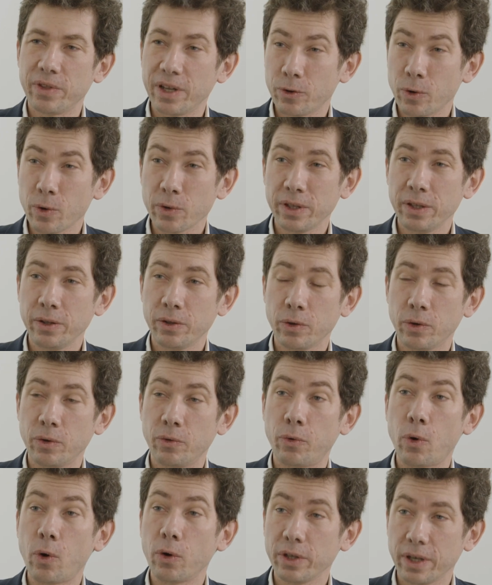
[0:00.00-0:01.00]
Zelrose is
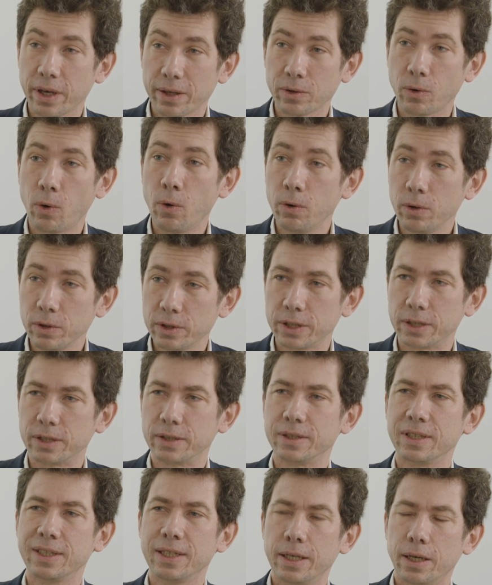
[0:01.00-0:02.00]
4 years old,
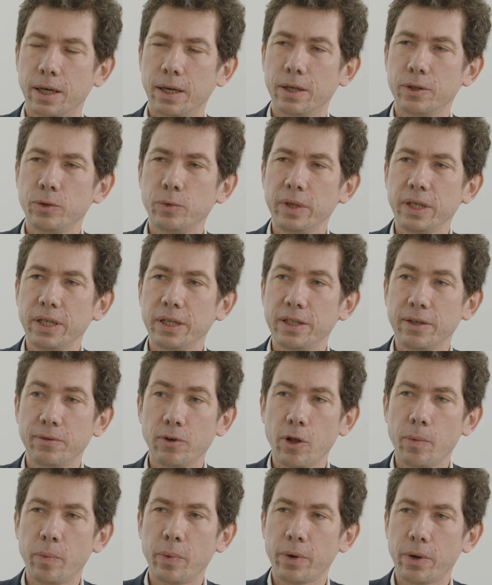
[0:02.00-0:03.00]
and we
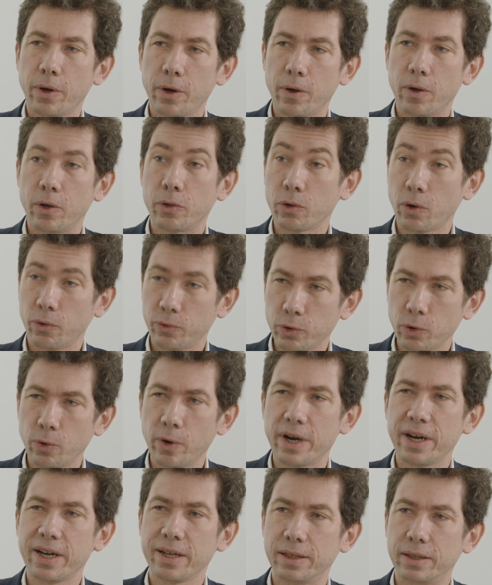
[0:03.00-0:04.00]
develop
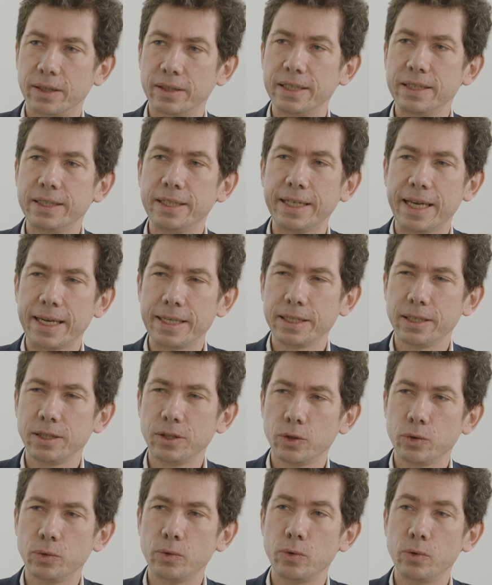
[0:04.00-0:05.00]
software
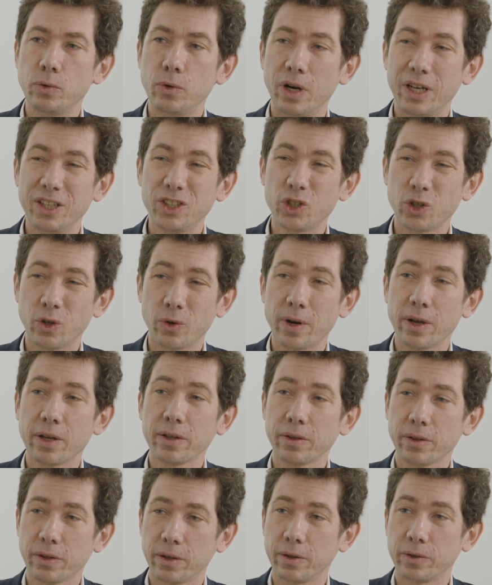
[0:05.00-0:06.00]
dedicated to
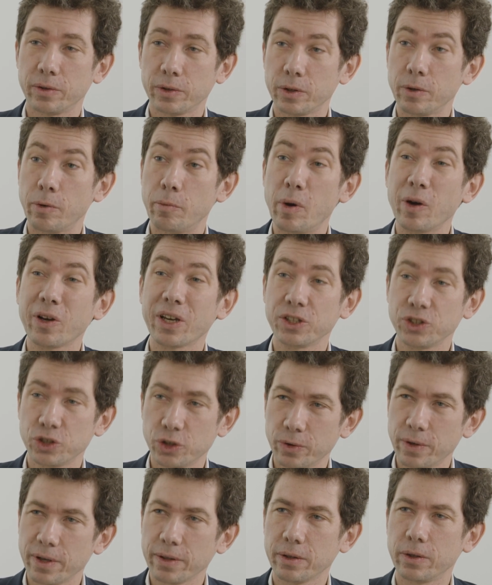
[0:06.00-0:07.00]
insurance and bank
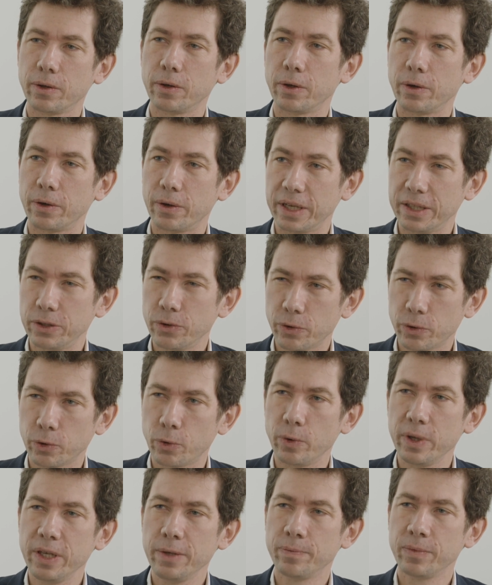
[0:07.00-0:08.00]
insurance
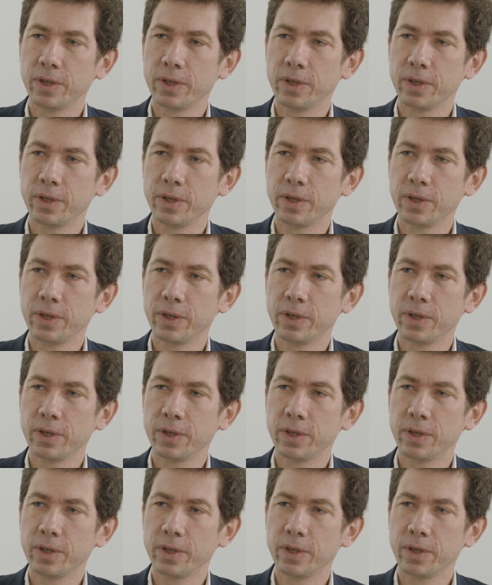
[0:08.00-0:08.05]
industry.